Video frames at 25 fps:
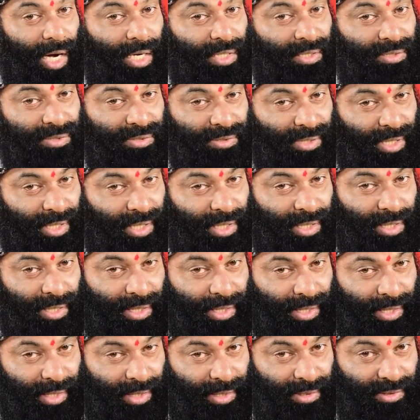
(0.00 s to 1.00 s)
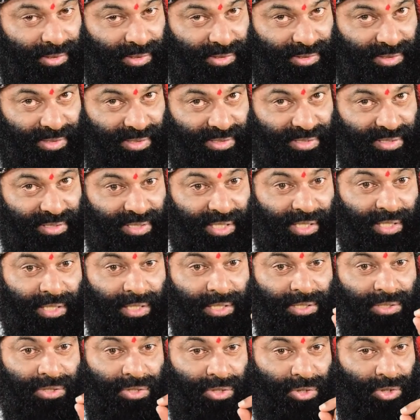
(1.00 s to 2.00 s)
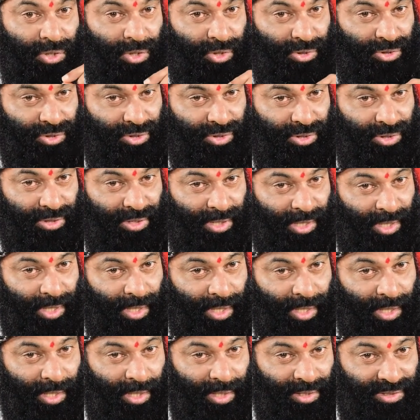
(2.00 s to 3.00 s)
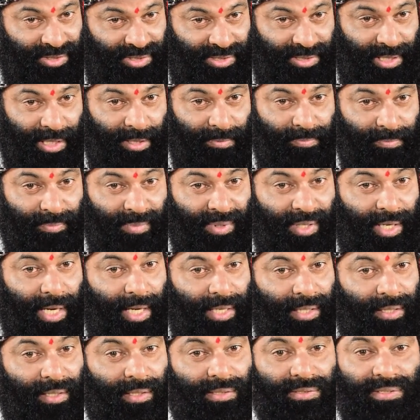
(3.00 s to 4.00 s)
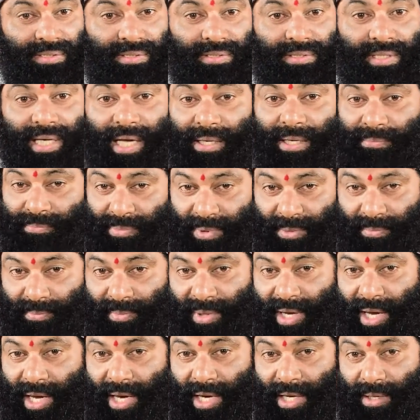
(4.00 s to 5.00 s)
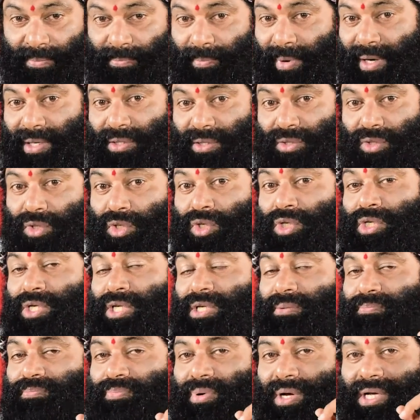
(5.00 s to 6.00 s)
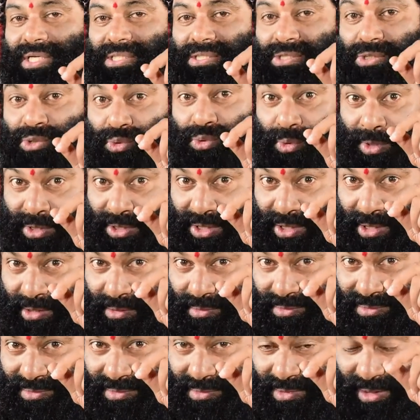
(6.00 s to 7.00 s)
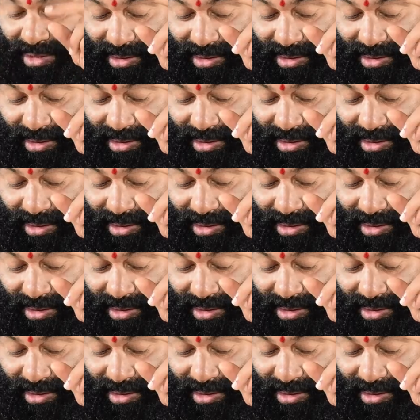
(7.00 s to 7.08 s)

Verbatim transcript: Agnelli, this is the second quote, said miracles can be made but only by sweating.